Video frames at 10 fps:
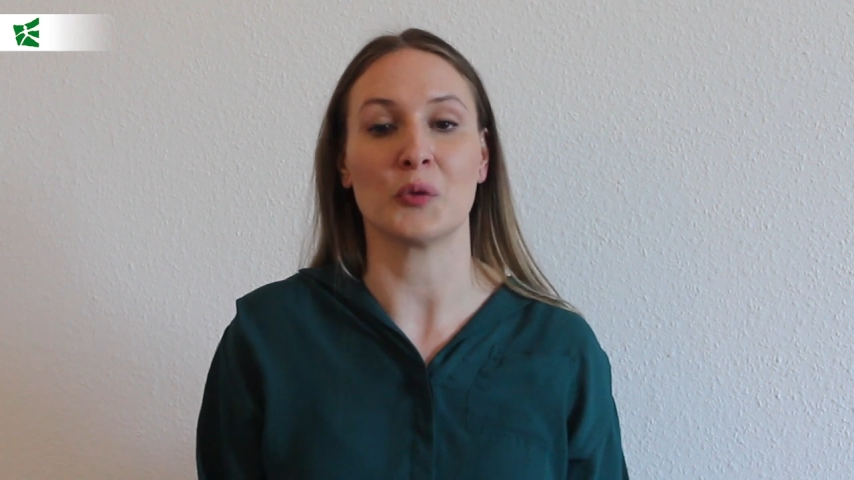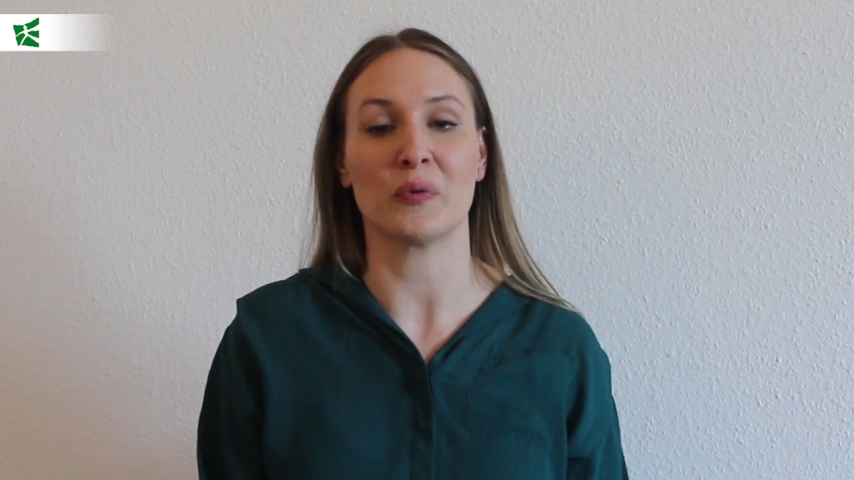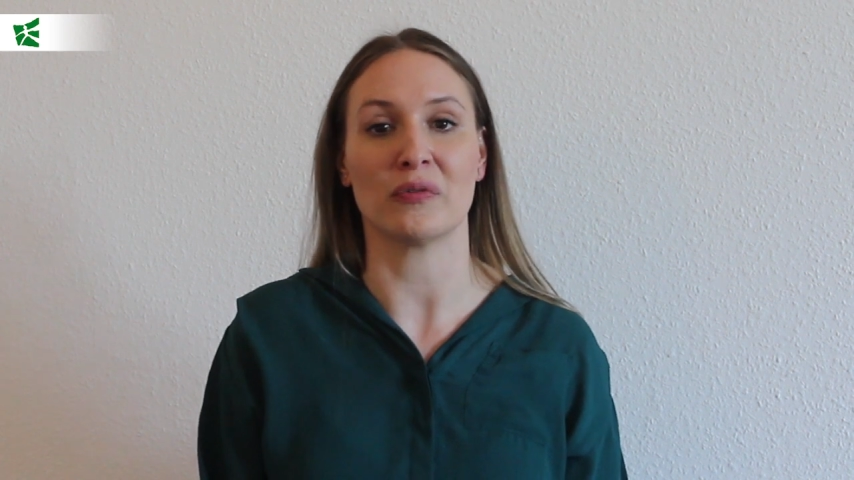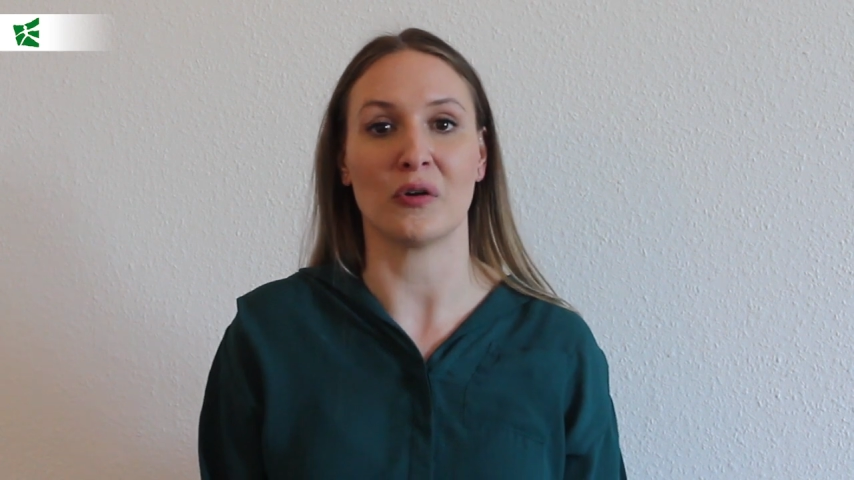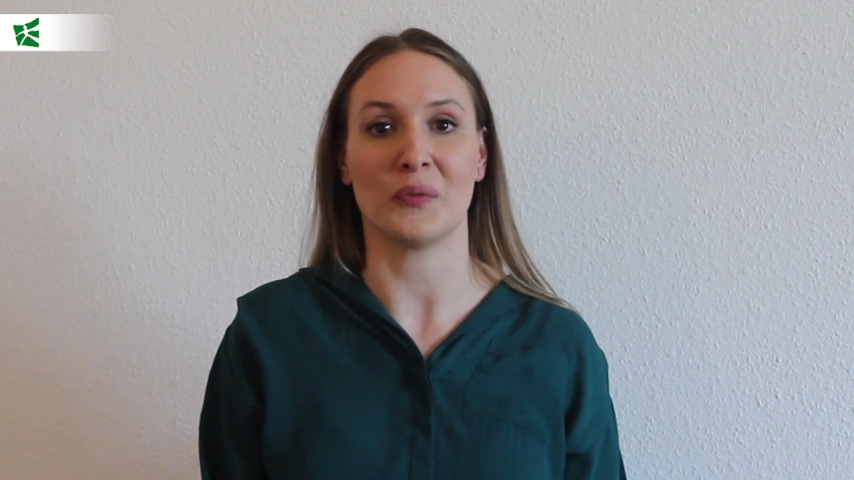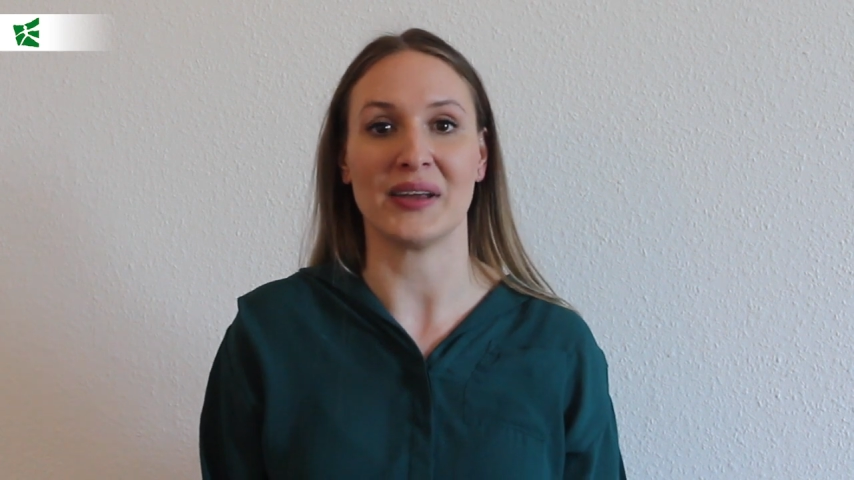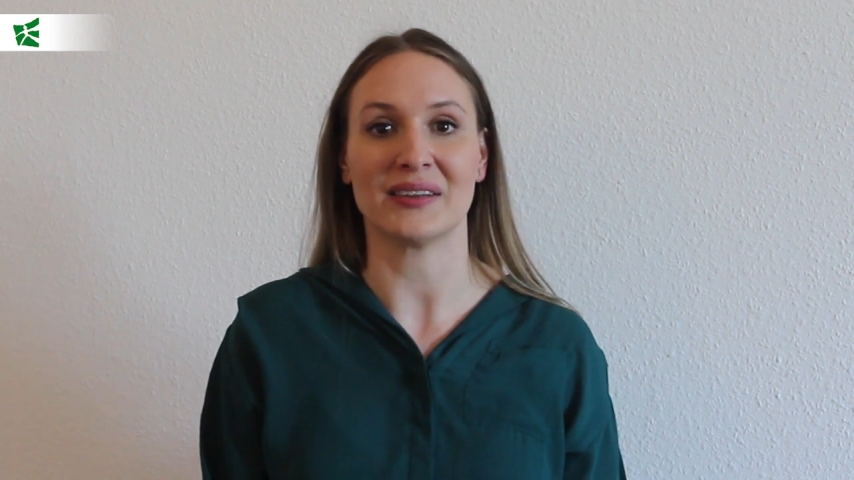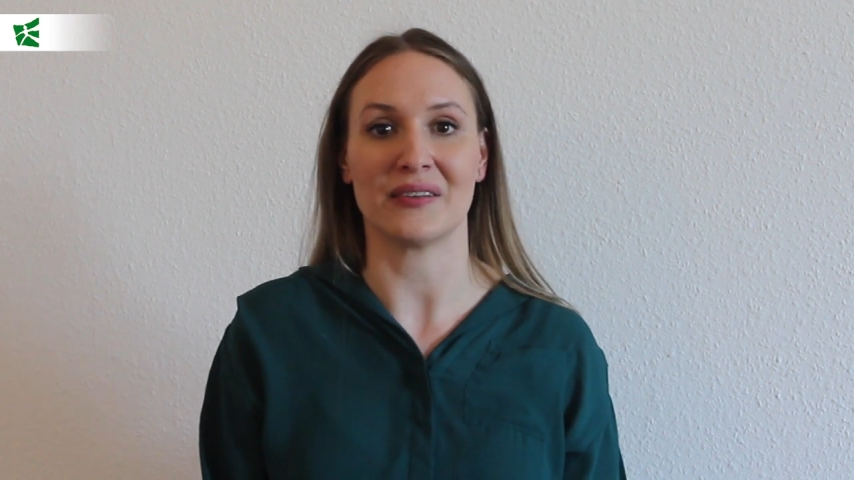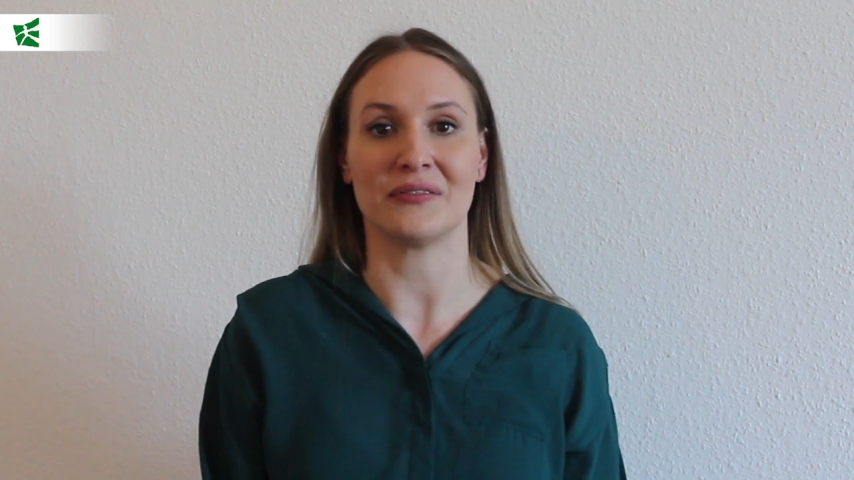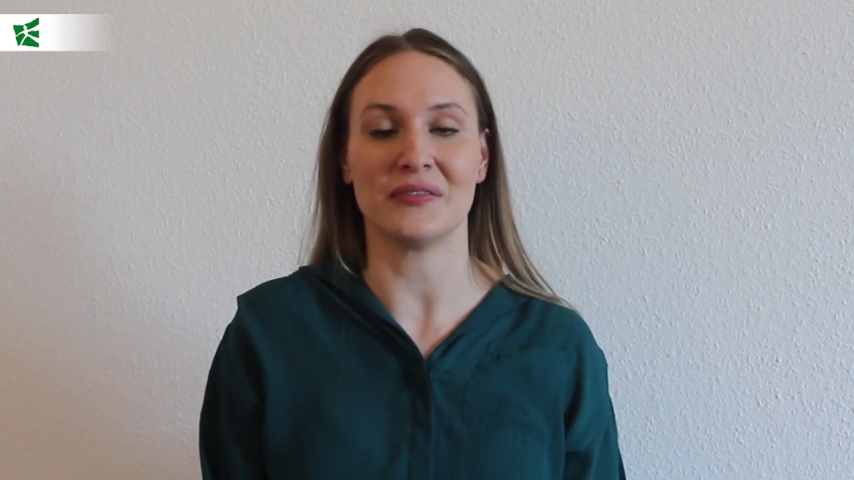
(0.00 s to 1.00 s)
approval
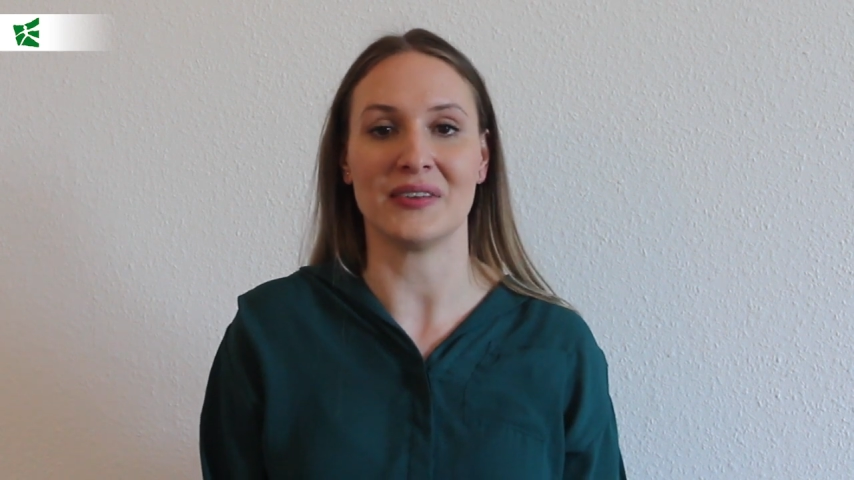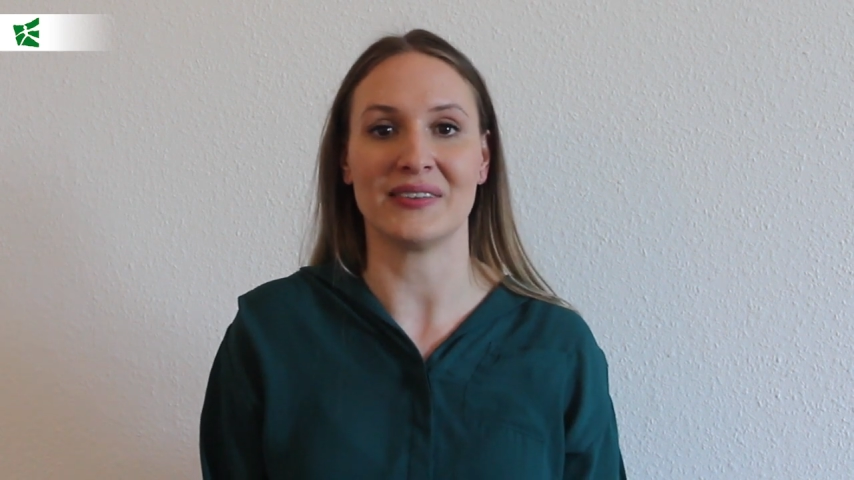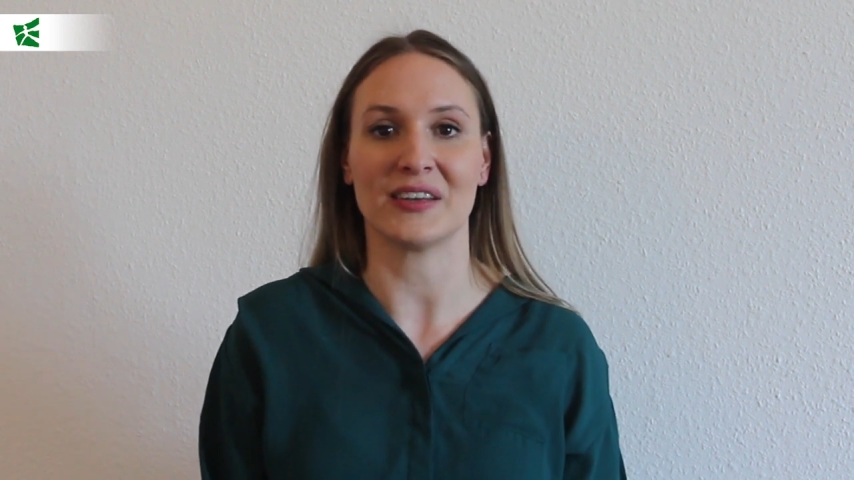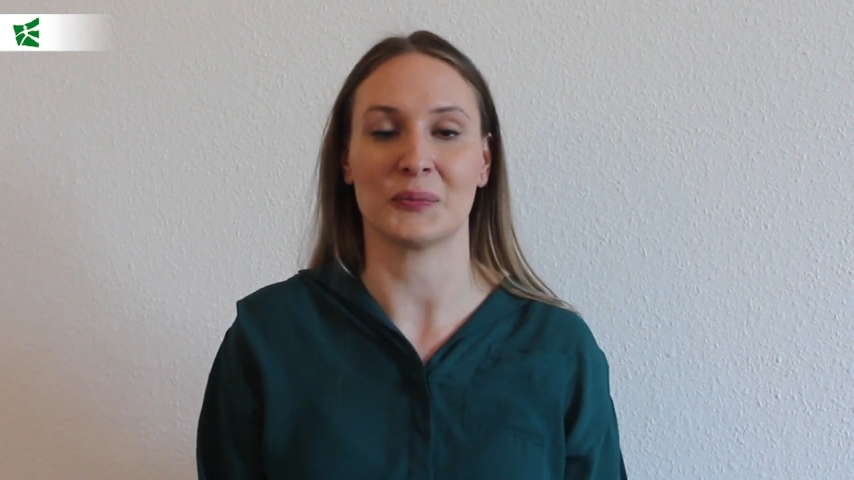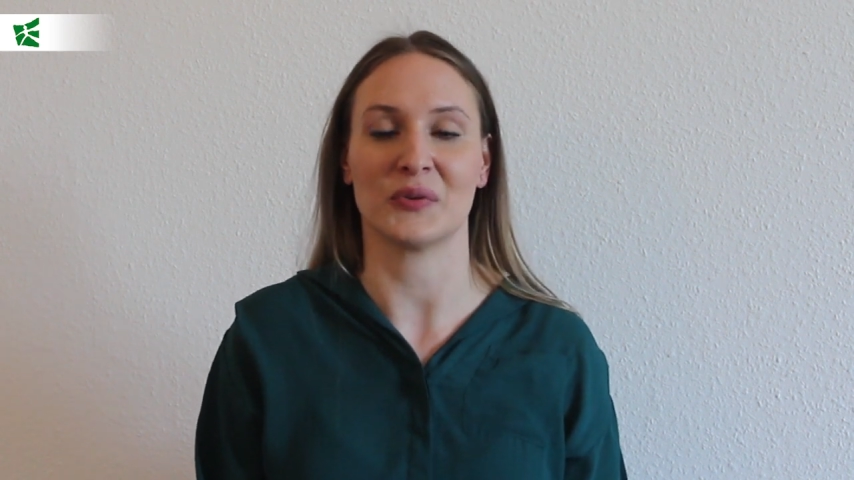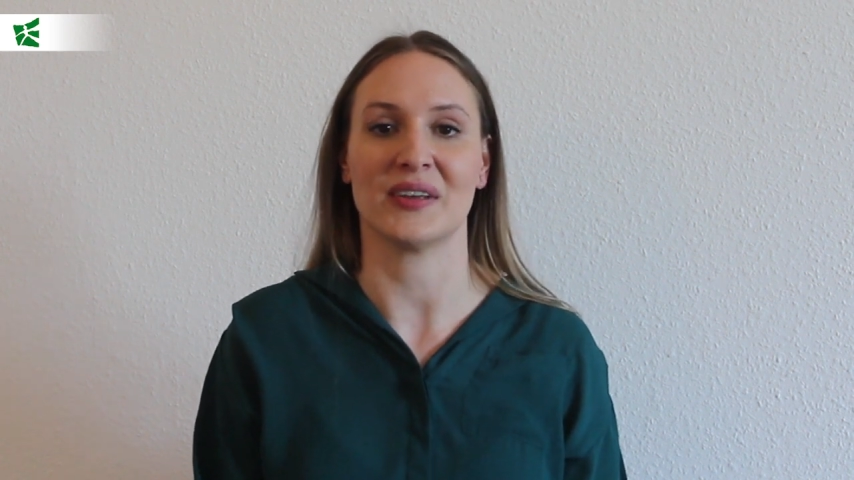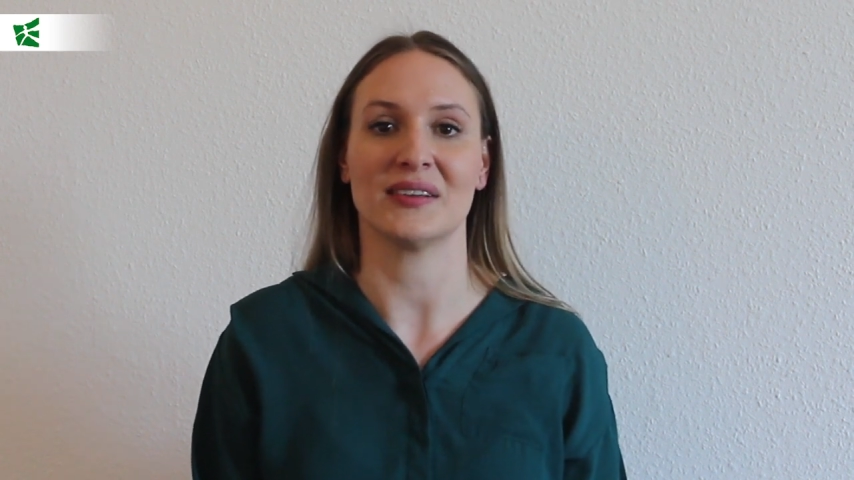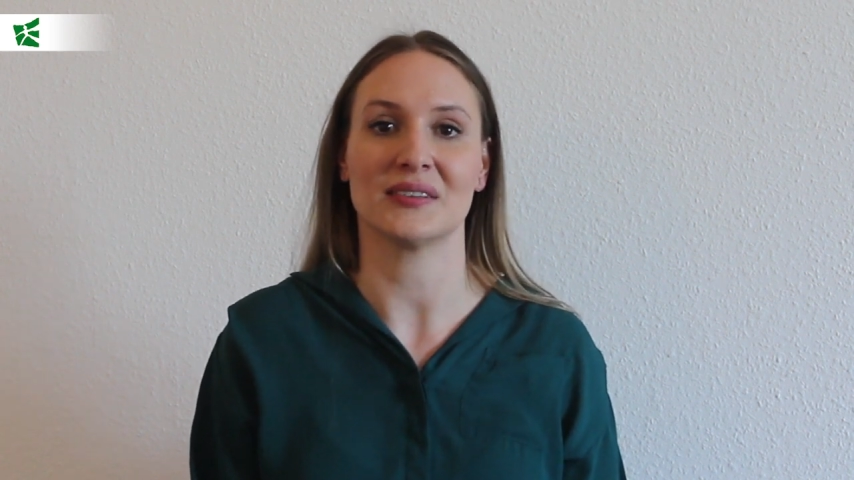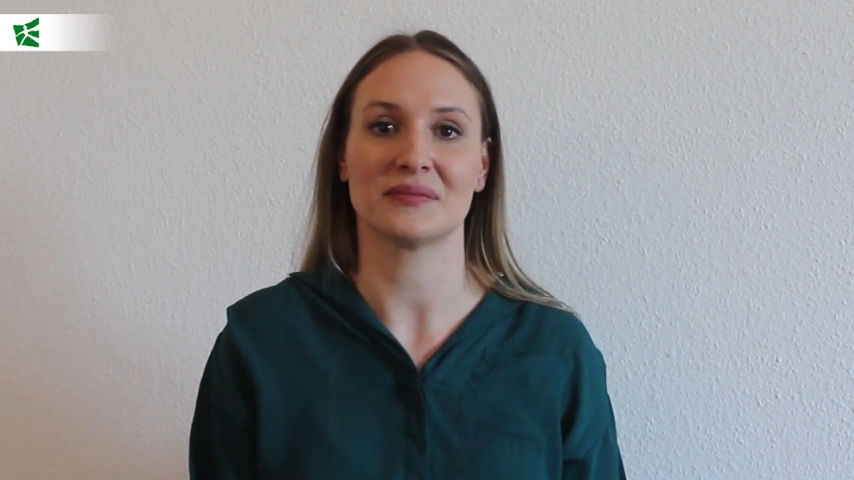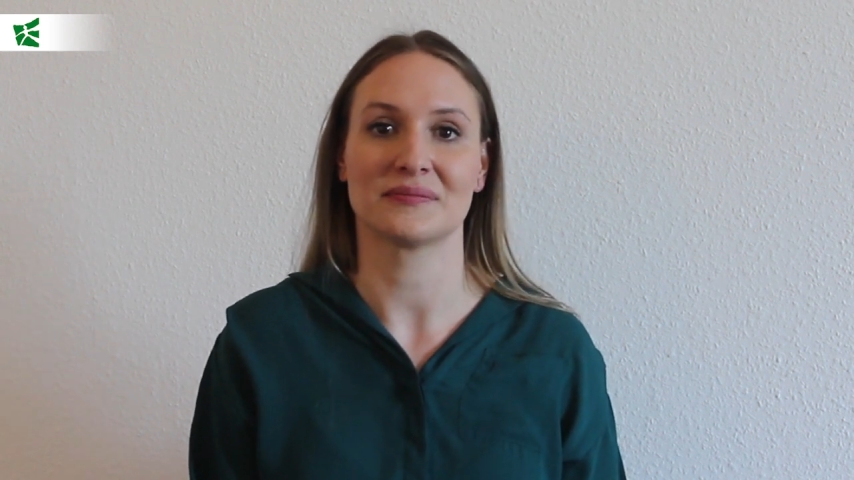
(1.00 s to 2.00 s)
rate at
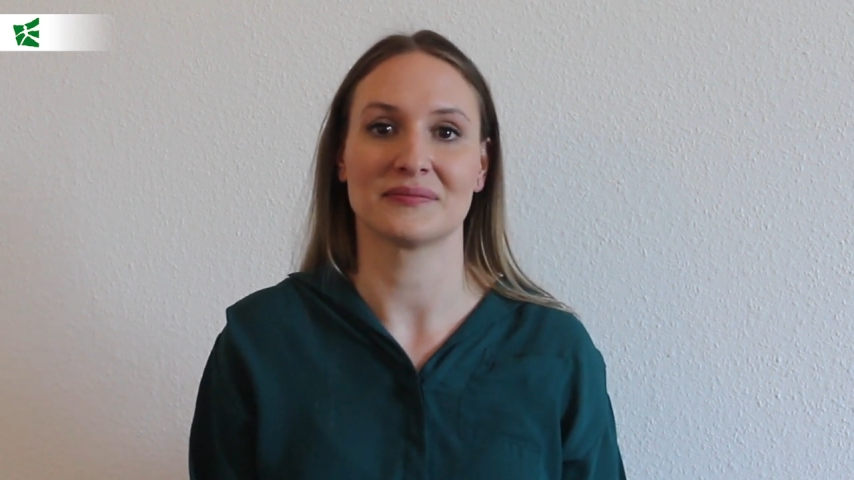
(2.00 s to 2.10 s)
56%.